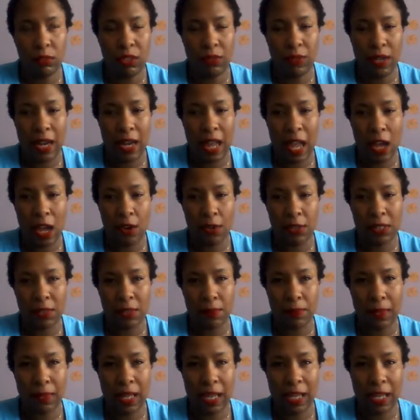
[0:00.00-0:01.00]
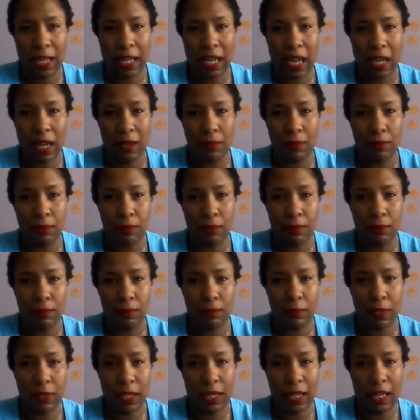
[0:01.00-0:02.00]
Even now, as I'm thinking, I'm
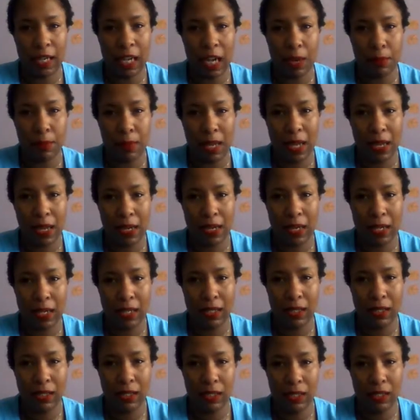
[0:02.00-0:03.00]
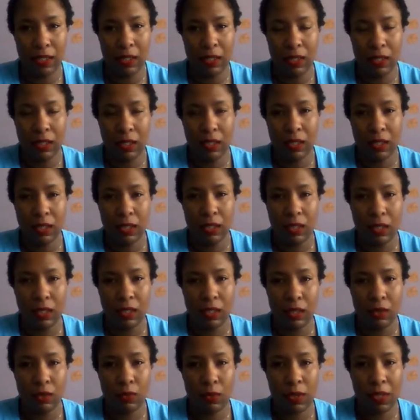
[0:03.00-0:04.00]
looking up at
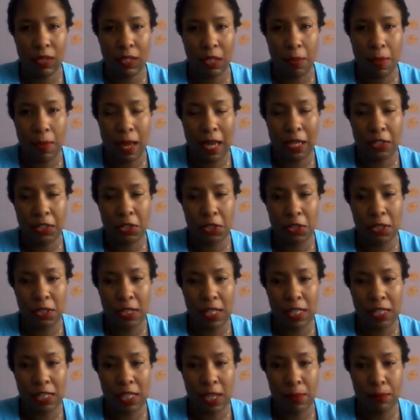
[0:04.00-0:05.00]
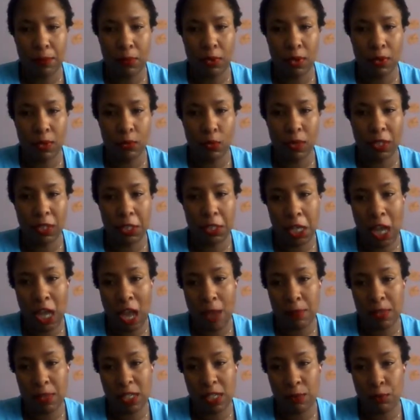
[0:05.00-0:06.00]
one of the pages that's up on one of the
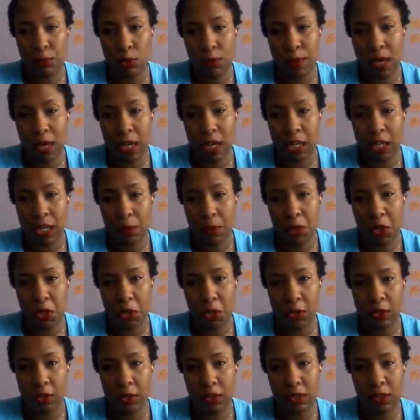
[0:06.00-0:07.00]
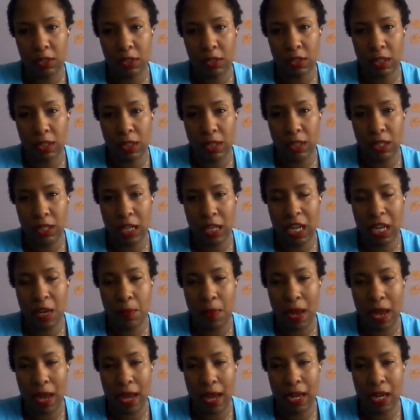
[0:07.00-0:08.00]
tabs that's up on my computer. It's
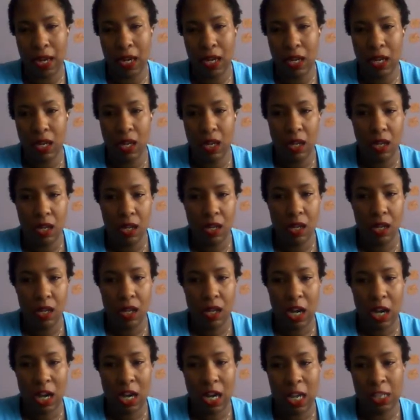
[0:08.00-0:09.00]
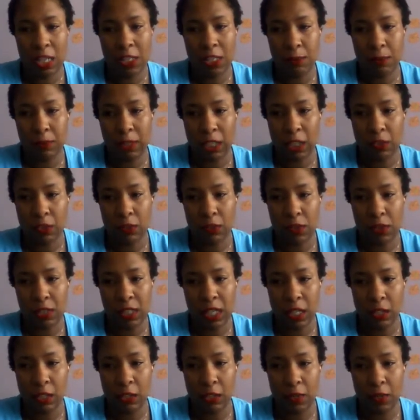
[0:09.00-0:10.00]
eBay. I had some things for
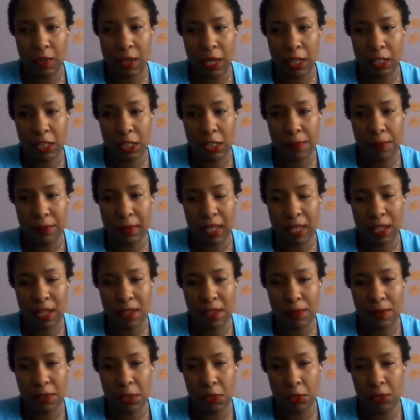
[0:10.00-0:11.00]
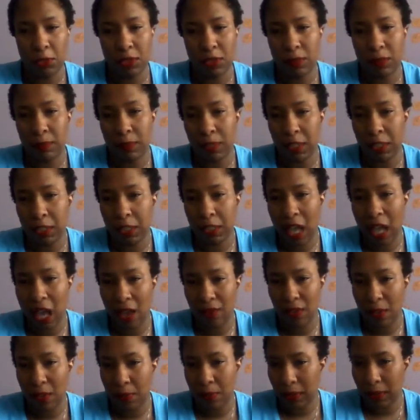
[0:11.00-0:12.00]
sale on there. Some things have sold, some things
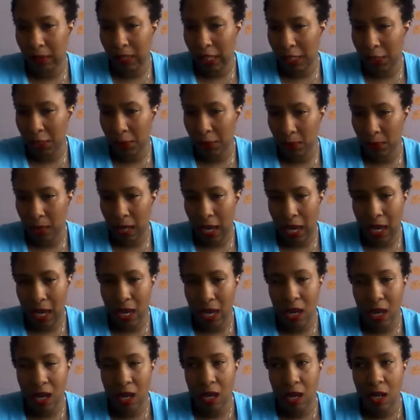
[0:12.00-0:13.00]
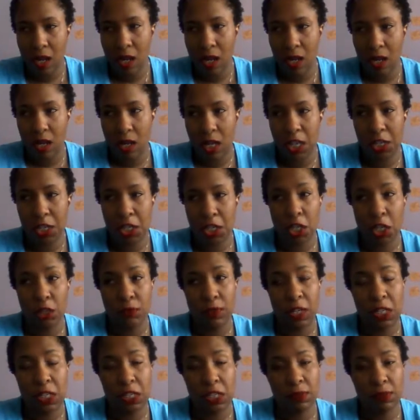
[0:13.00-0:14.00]
haven't, but that's okay. There's a good
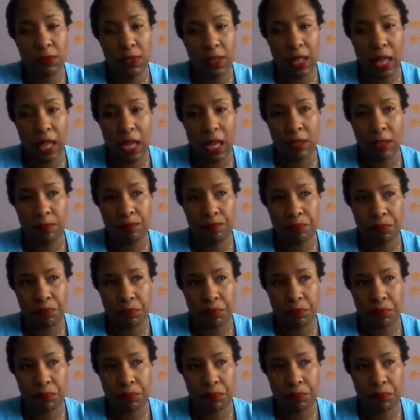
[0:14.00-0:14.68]
reason for that.